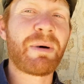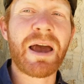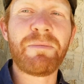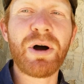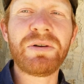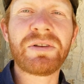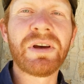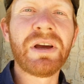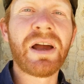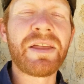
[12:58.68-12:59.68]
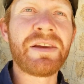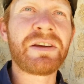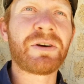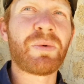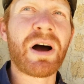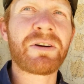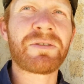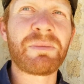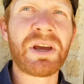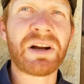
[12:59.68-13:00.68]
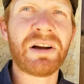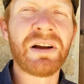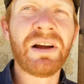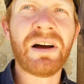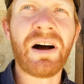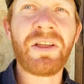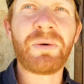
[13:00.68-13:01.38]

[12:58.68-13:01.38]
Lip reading: by boat, and then you could walk from here all